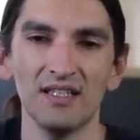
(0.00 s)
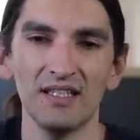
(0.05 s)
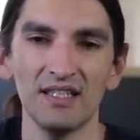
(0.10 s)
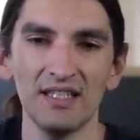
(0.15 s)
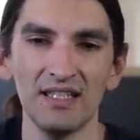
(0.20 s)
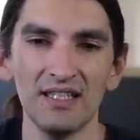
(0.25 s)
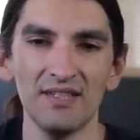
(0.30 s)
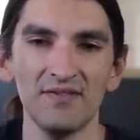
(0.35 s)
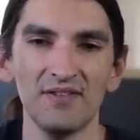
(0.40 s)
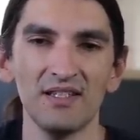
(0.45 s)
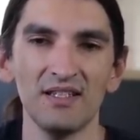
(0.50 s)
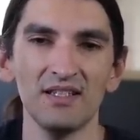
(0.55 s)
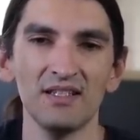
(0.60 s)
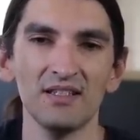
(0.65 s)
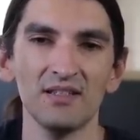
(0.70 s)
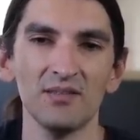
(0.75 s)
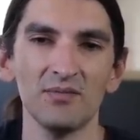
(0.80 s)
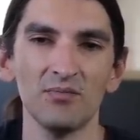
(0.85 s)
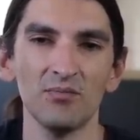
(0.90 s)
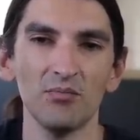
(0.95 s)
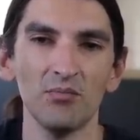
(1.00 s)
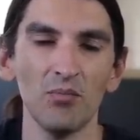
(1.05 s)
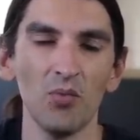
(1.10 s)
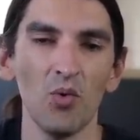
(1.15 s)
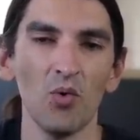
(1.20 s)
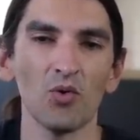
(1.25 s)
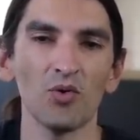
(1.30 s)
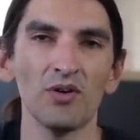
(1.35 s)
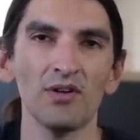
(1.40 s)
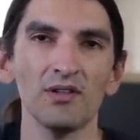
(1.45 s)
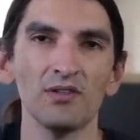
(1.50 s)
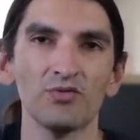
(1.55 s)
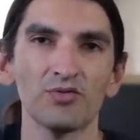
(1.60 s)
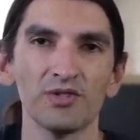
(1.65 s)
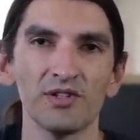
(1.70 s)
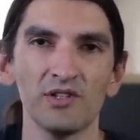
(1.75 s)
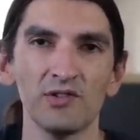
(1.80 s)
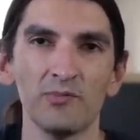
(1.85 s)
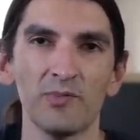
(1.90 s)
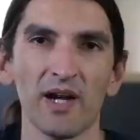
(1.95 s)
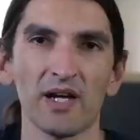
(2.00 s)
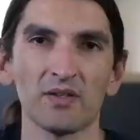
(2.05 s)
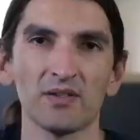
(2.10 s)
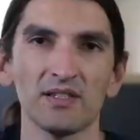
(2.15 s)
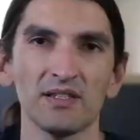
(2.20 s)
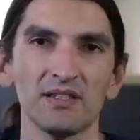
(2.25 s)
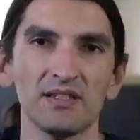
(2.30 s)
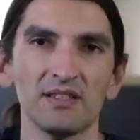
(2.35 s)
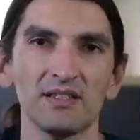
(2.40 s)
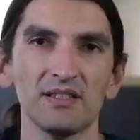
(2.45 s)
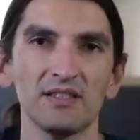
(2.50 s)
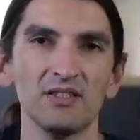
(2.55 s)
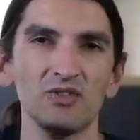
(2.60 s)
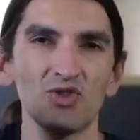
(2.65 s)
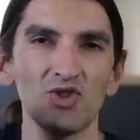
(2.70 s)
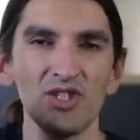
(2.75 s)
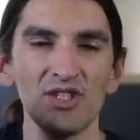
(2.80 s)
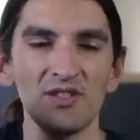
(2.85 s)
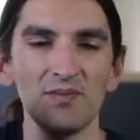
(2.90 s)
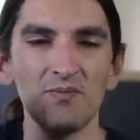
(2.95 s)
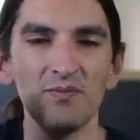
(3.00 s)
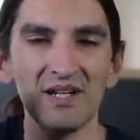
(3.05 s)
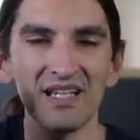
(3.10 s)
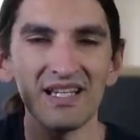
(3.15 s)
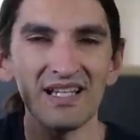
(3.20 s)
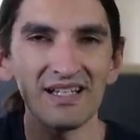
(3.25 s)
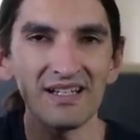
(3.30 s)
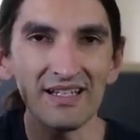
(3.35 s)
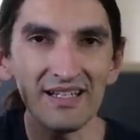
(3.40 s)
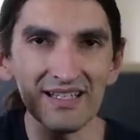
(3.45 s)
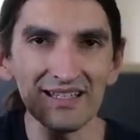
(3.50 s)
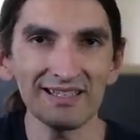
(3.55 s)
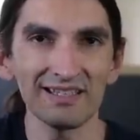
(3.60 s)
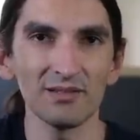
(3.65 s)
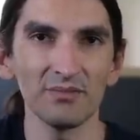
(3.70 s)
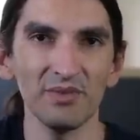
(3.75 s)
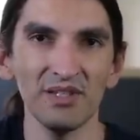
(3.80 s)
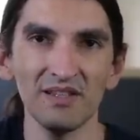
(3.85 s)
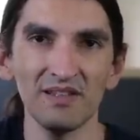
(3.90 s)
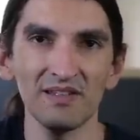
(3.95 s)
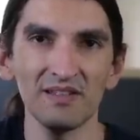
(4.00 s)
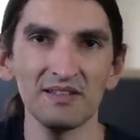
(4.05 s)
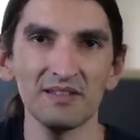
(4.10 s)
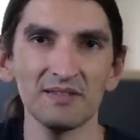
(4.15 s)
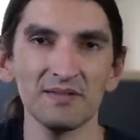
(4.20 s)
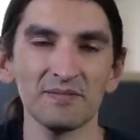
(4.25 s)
even more transparent, just by a little bit,